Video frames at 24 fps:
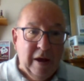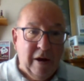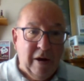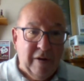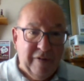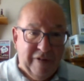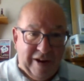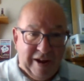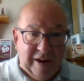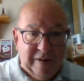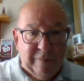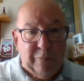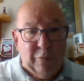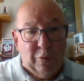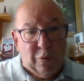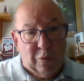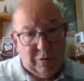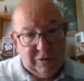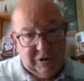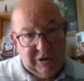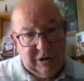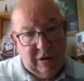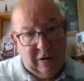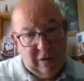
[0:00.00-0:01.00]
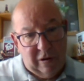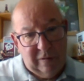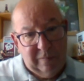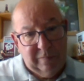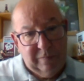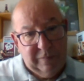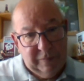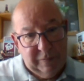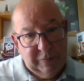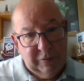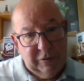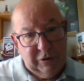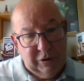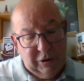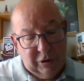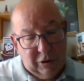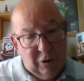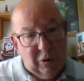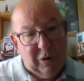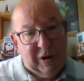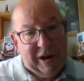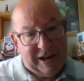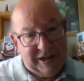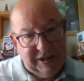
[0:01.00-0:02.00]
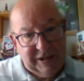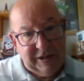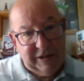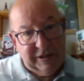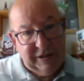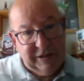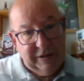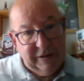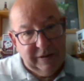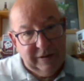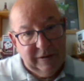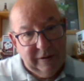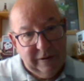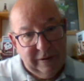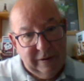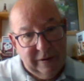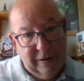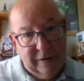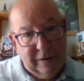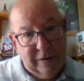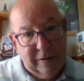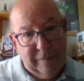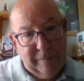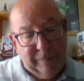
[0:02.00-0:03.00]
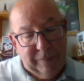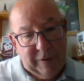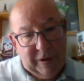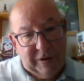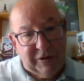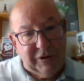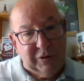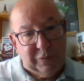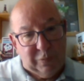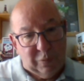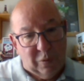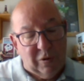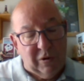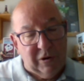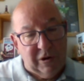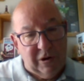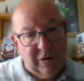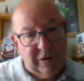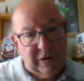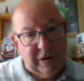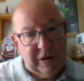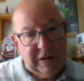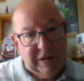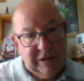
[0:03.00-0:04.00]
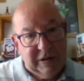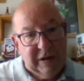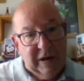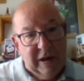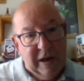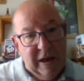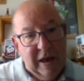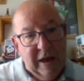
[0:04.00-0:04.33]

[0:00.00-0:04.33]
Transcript: I've had more time to look at it um, and to work on it.